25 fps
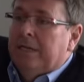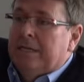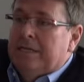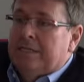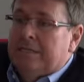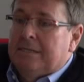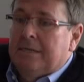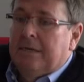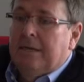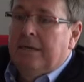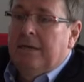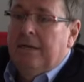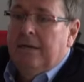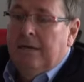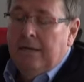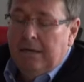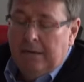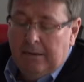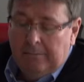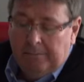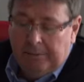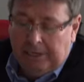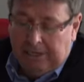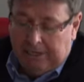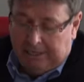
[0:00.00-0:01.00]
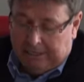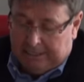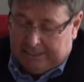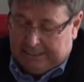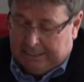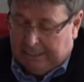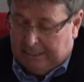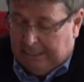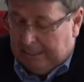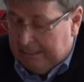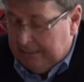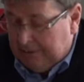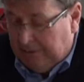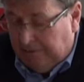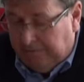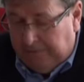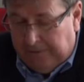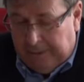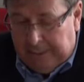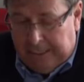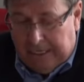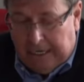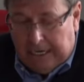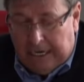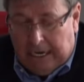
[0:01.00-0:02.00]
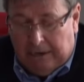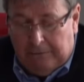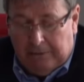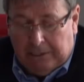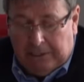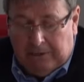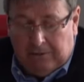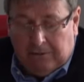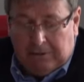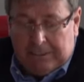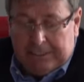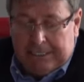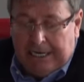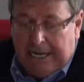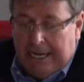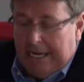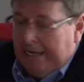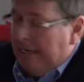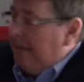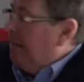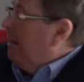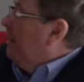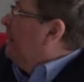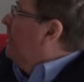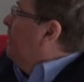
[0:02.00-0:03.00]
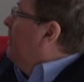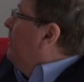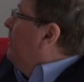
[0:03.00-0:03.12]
these pillars. And in Slovenia, how it looks like,